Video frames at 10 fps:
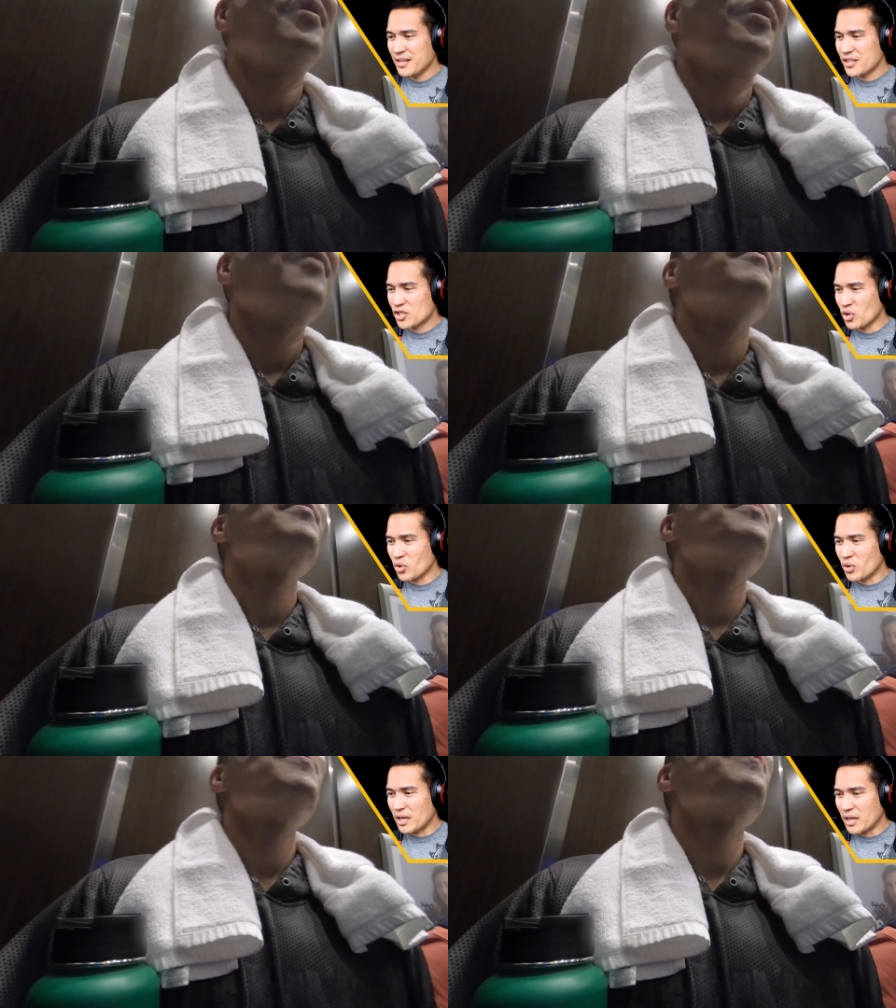
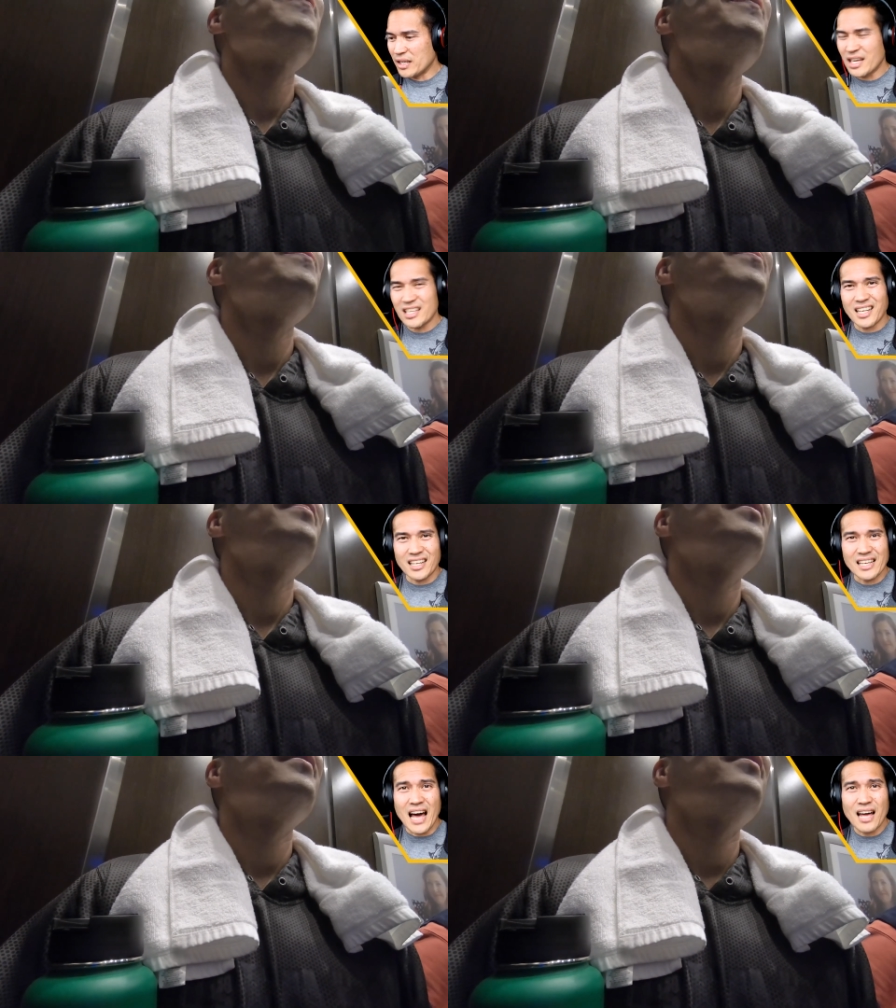so it takes a
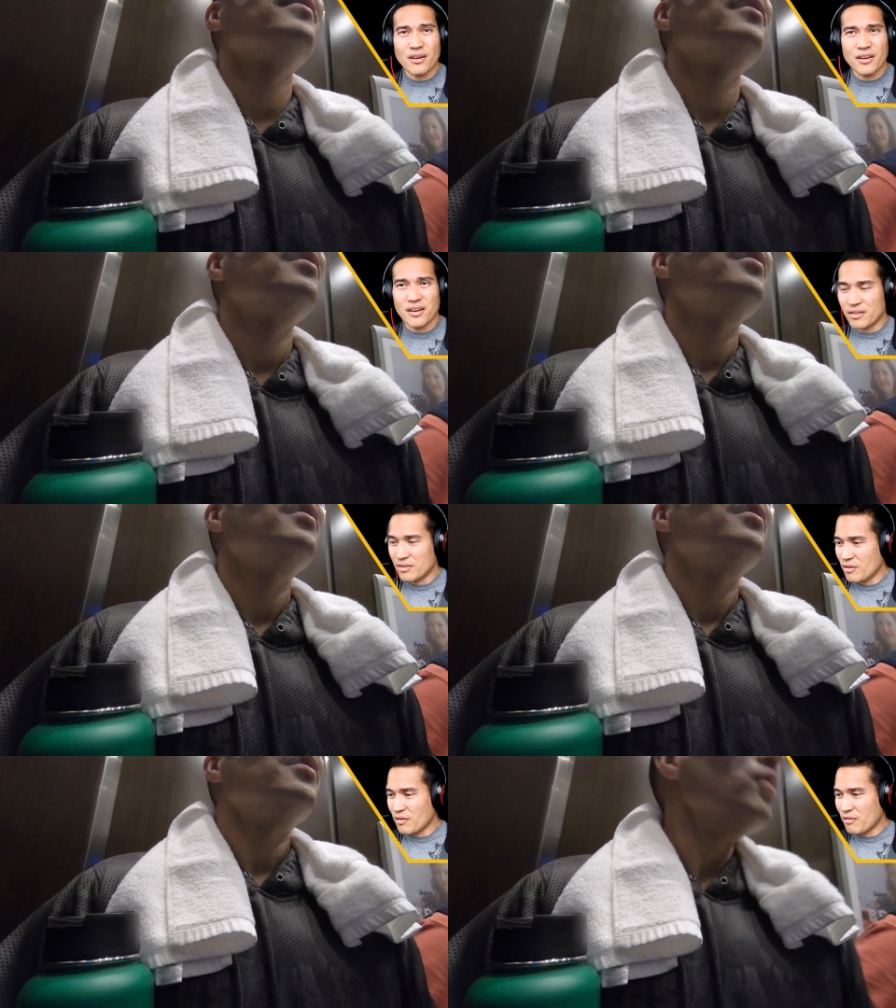lot
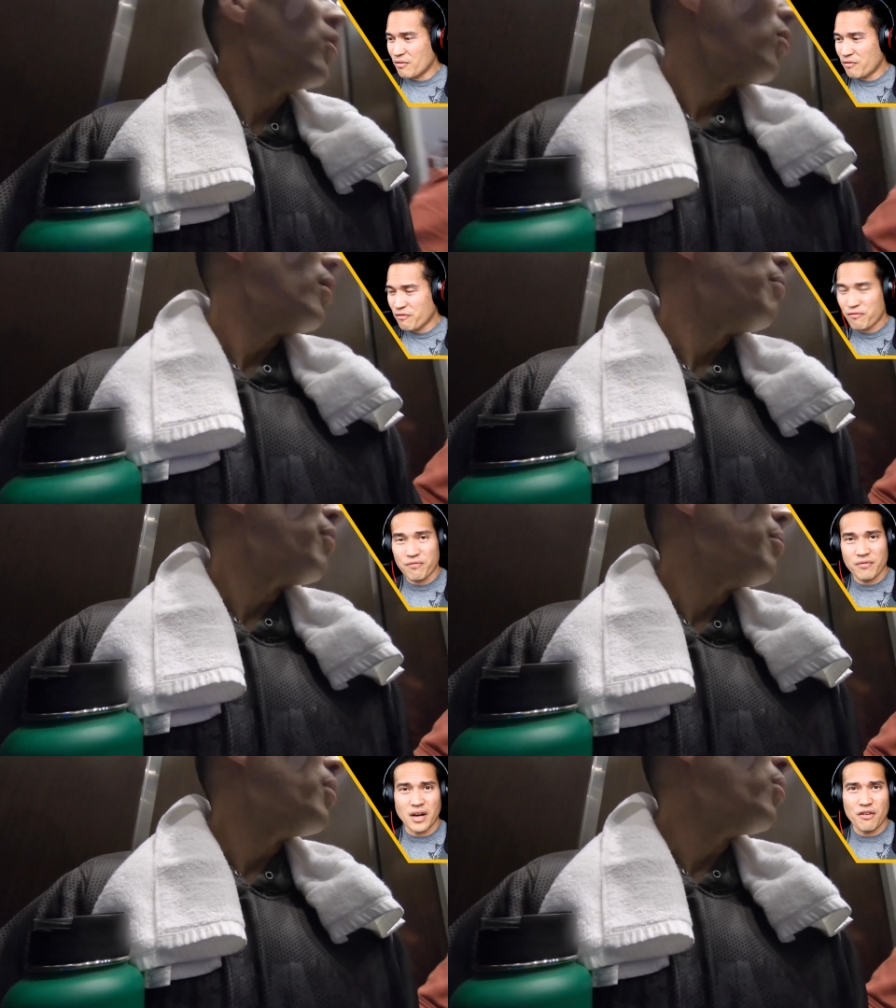
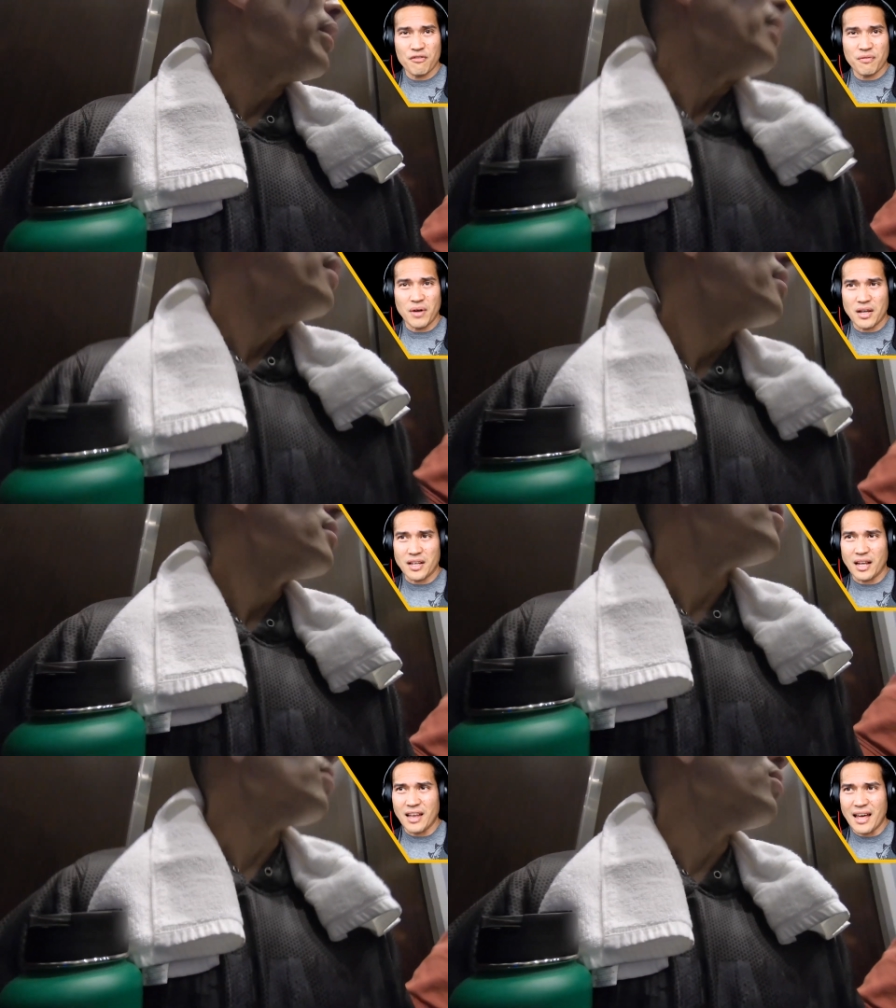
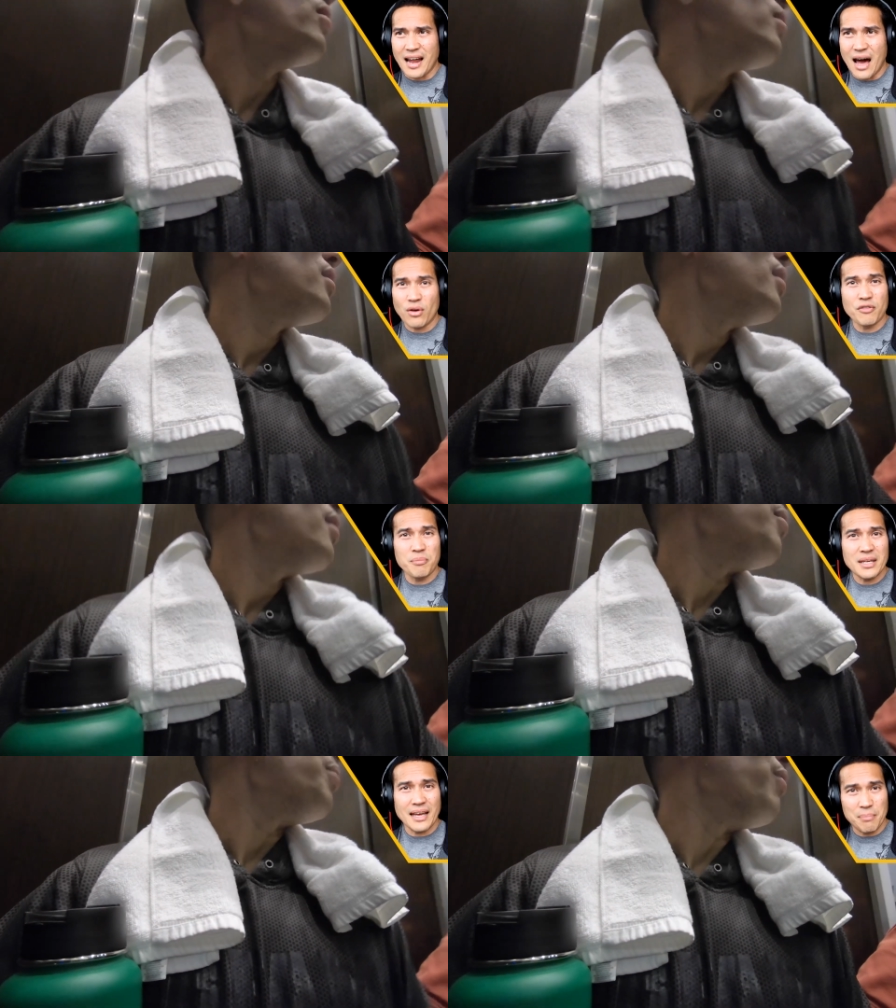a lot out of
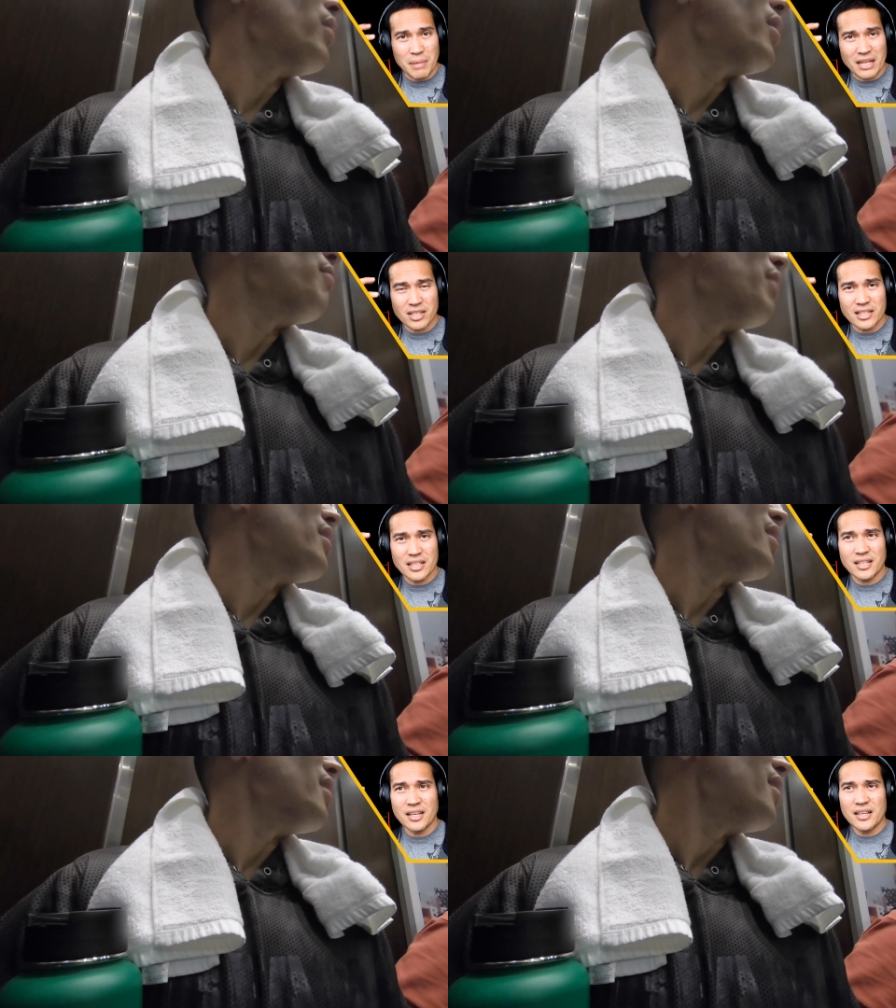me, and
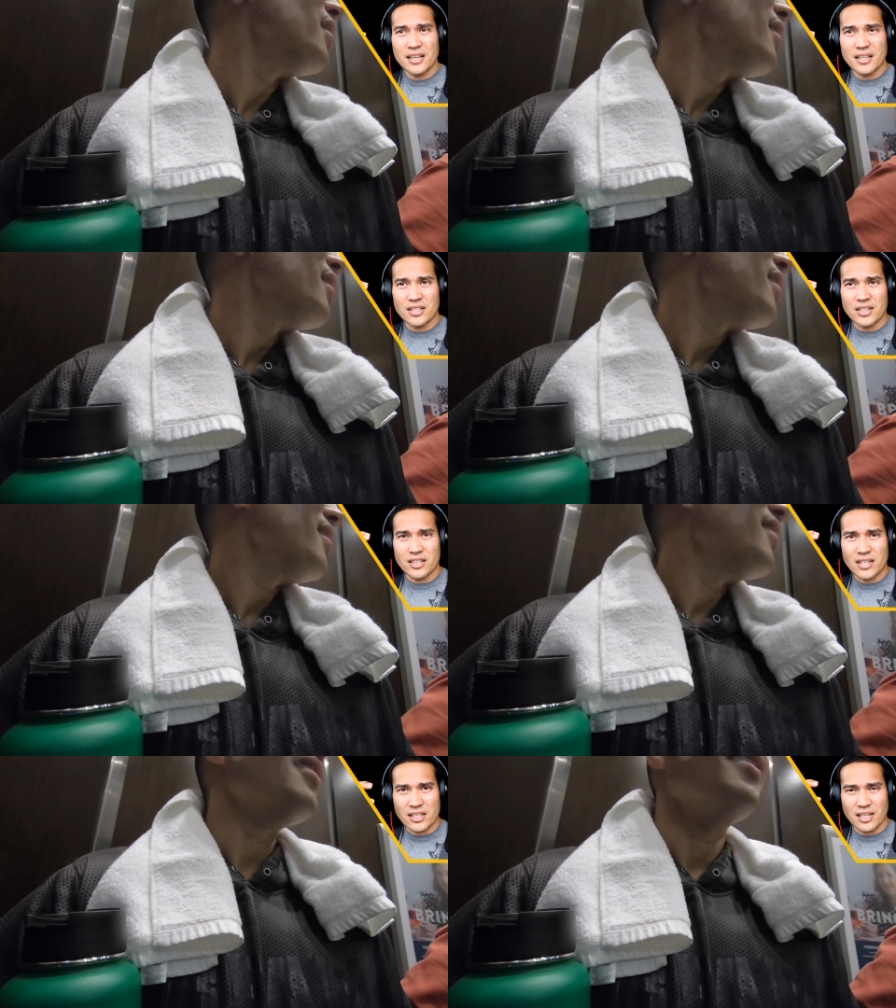mentally
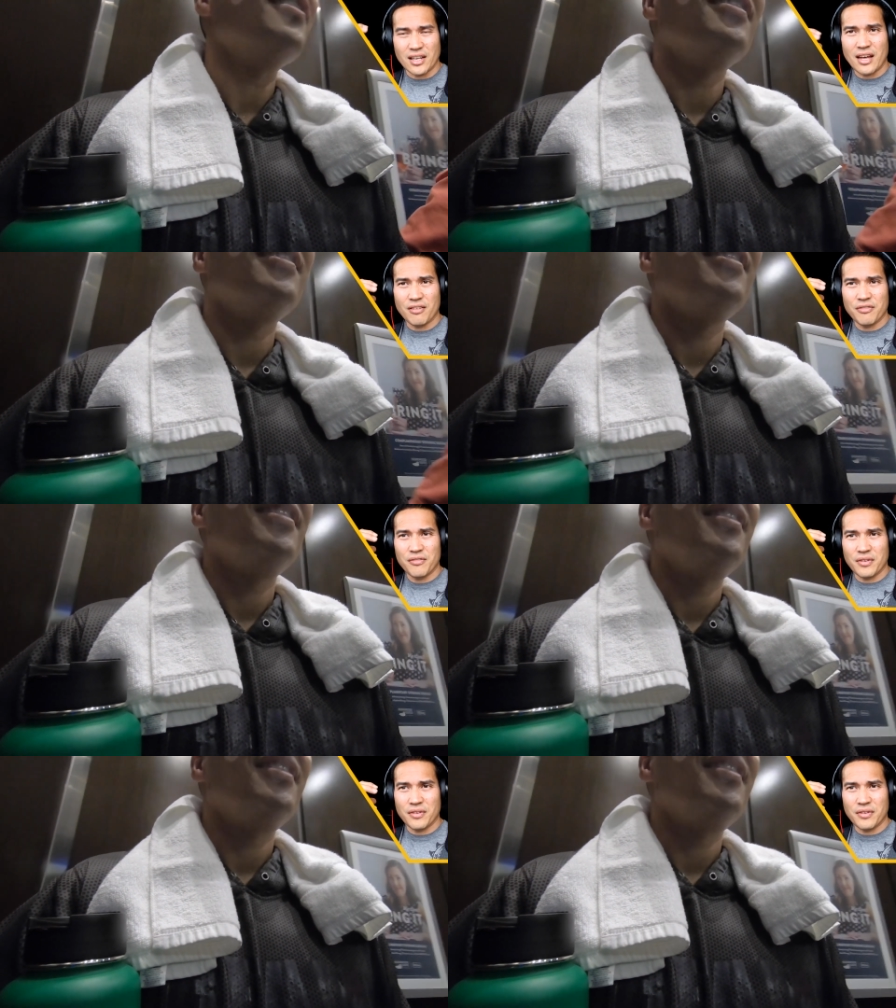it takes a lot of